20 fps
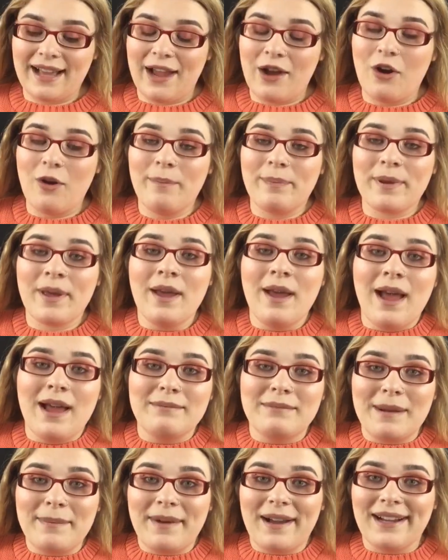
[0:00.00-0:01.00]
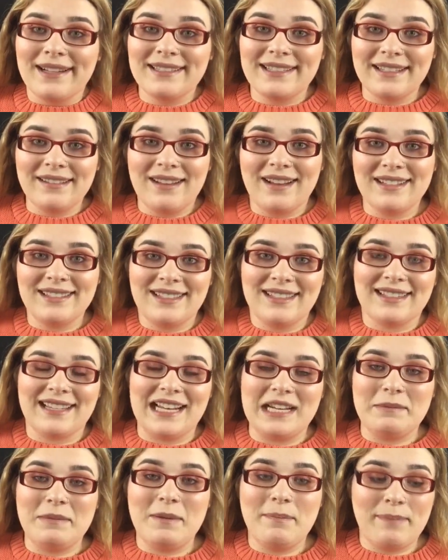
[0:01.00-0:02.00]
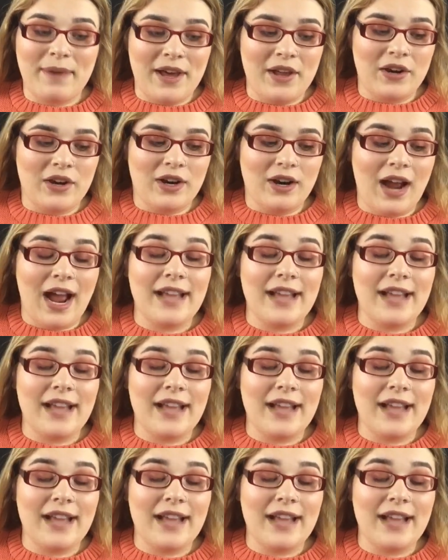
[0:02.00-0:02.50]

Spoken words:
I hope my Boxy Luxe is gonna be better.